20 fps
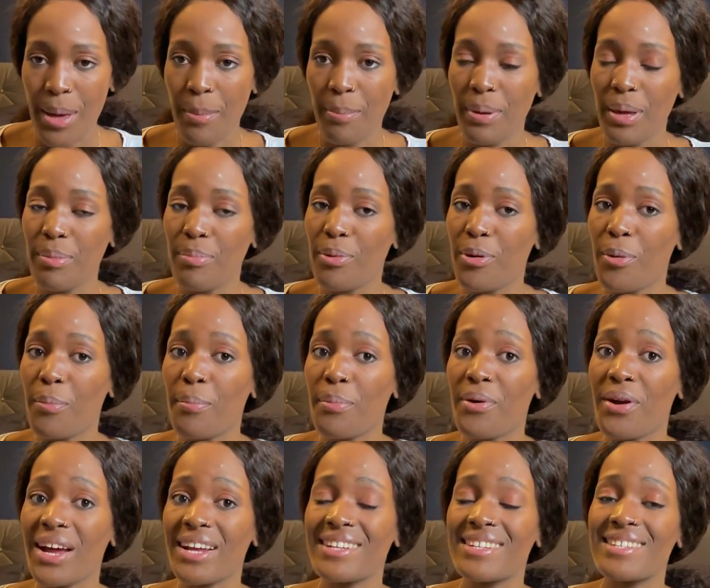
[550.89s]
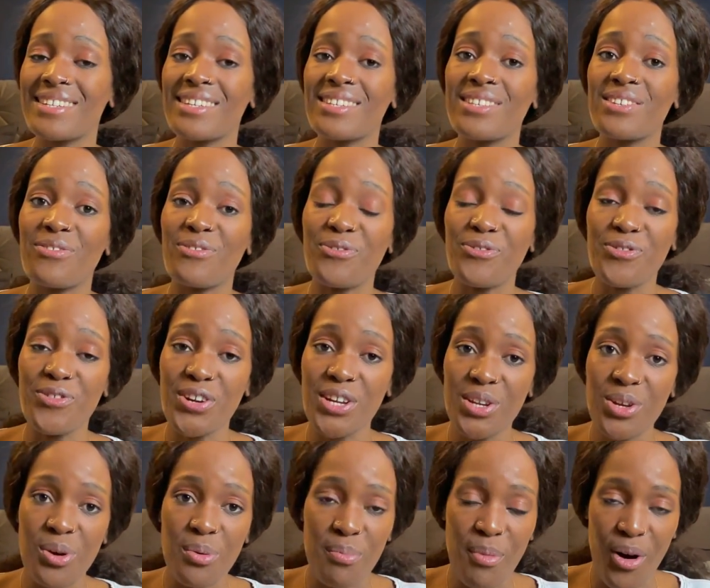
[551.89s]
People practice
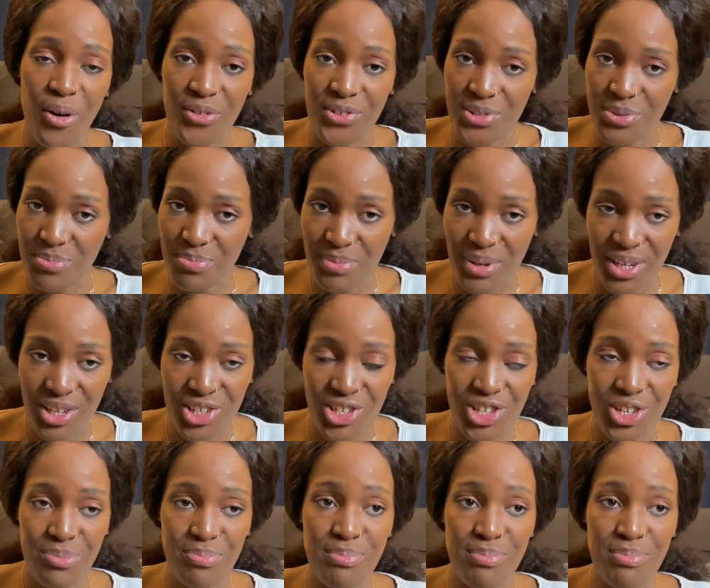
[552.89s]
freedom of speech.